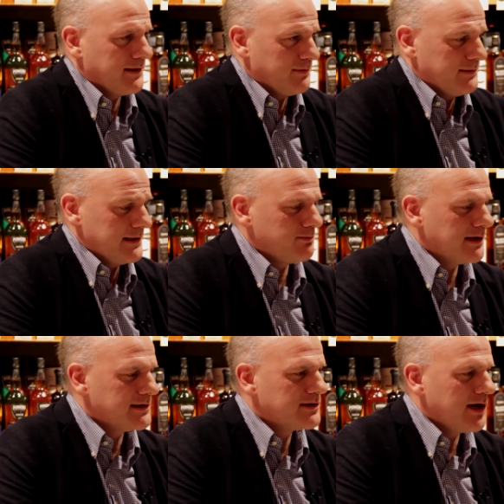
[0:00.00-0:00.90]
at the, this
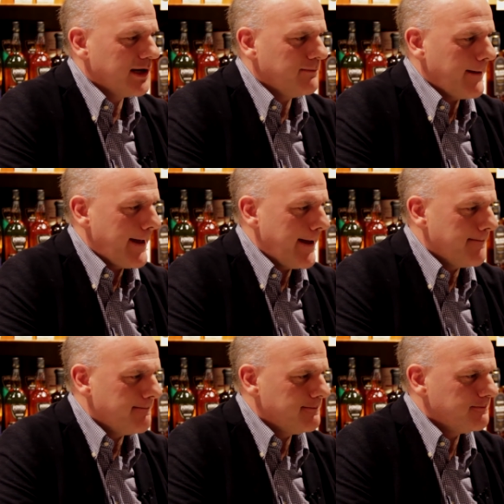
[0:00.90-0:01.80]
present time,
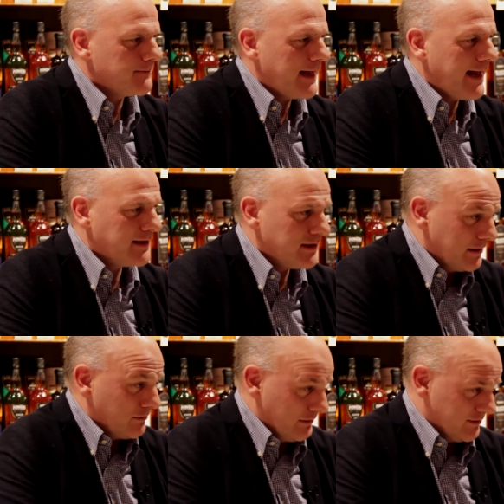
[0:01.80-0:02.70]
um, and
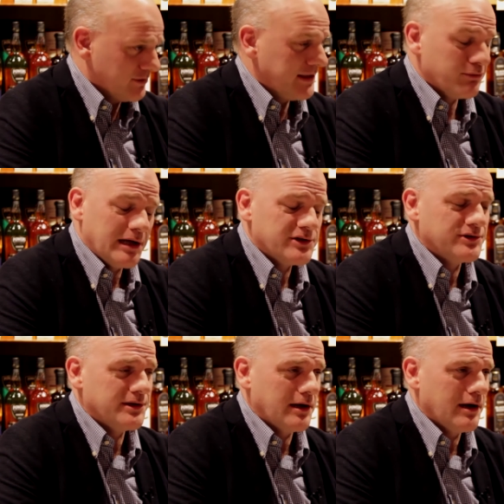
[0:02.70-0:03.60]
in, certainly in relation
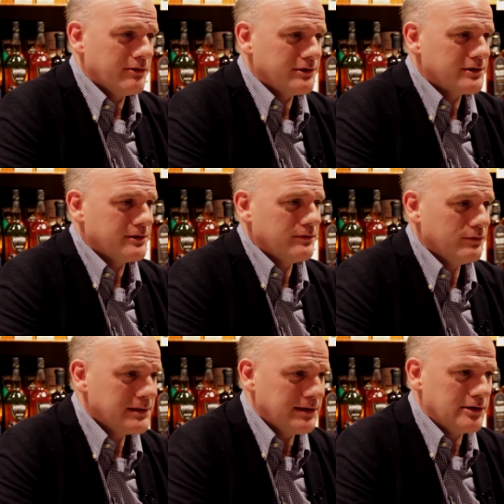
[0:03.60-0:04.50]
to the Irish
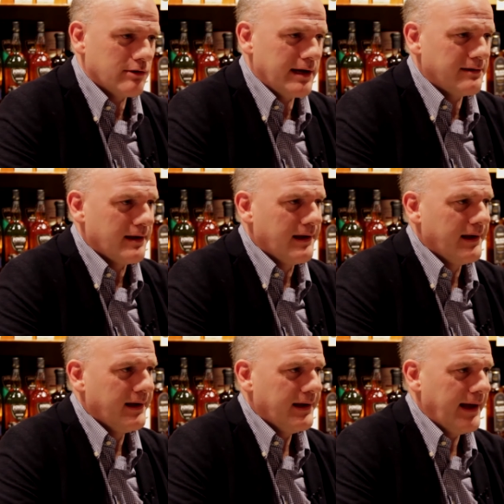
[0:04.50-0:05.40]
whiskey trade,
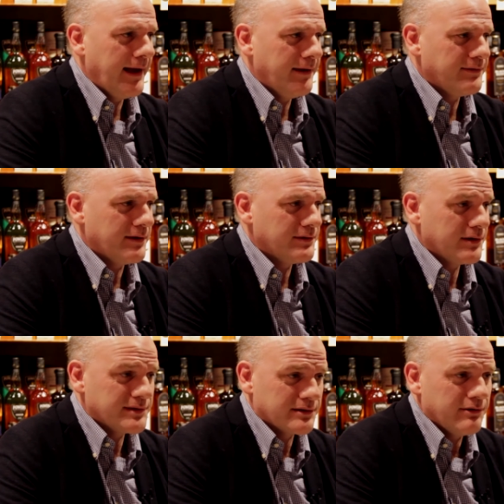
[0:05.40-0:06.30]
uh, there,
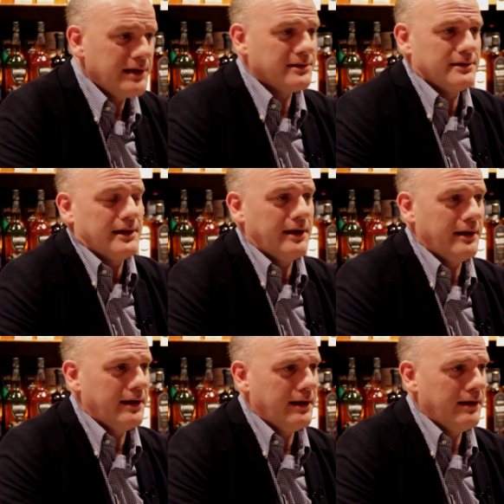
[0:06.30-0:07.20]
there, was a great uh,
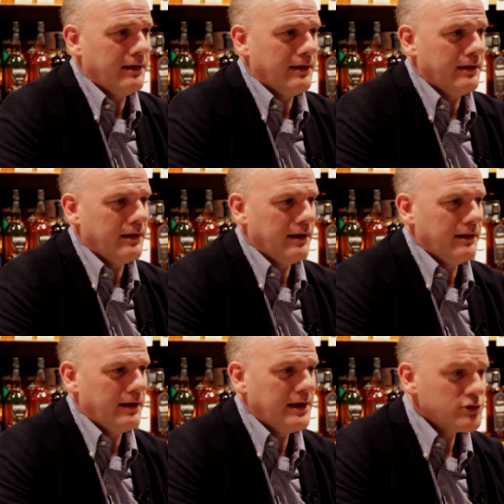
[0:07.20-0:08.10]
uh,
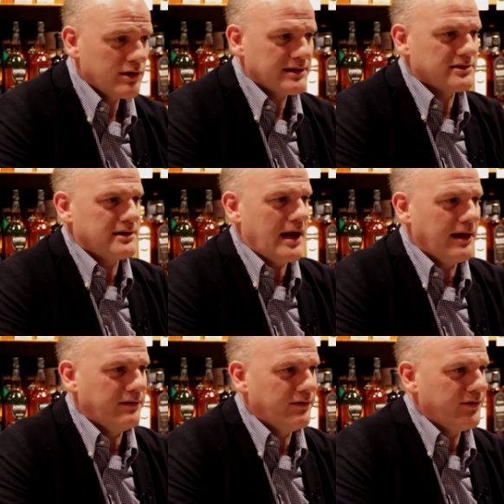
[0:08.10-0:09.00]
uh interest
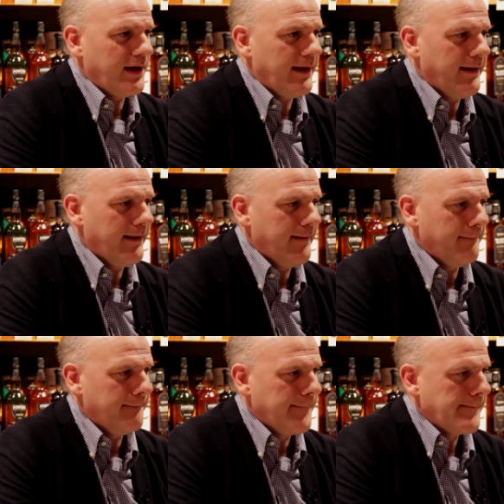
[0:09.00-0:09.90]
and
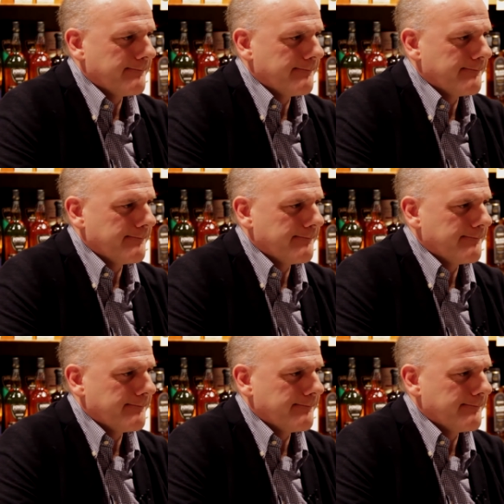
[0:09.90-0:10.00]
um,